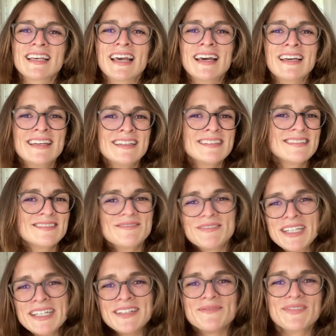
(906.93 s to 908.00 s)
And
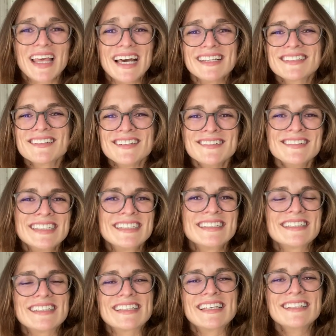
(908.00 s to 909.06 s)
yeah, as
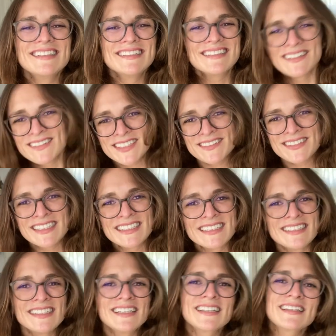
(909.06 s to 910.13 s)
always, thank you so much for
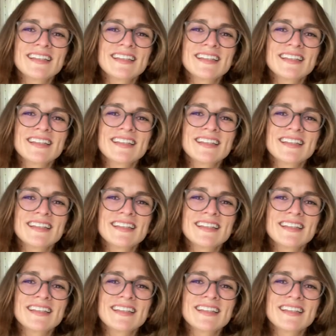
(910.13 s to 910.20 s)
listening.